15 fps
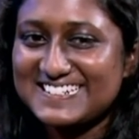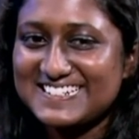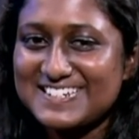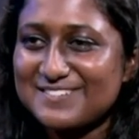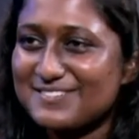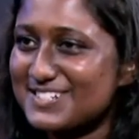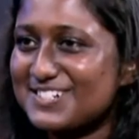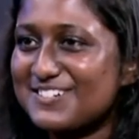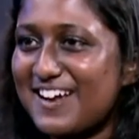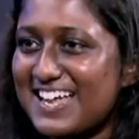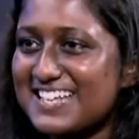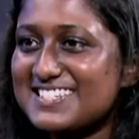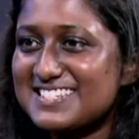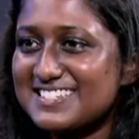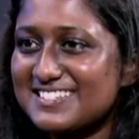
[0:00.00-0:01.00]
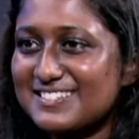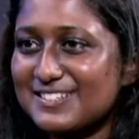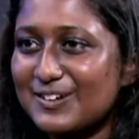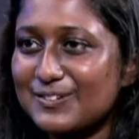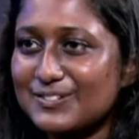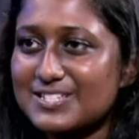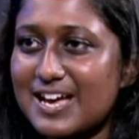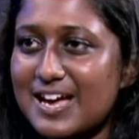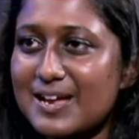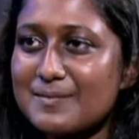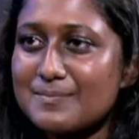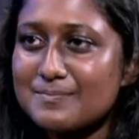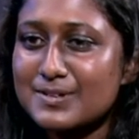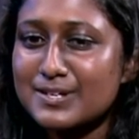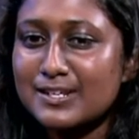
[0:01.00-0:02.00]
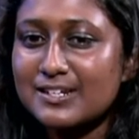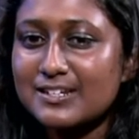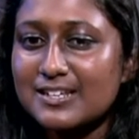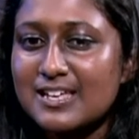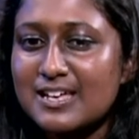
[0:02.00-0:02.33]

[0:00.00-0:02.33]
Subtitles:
it was Christ the whole time, but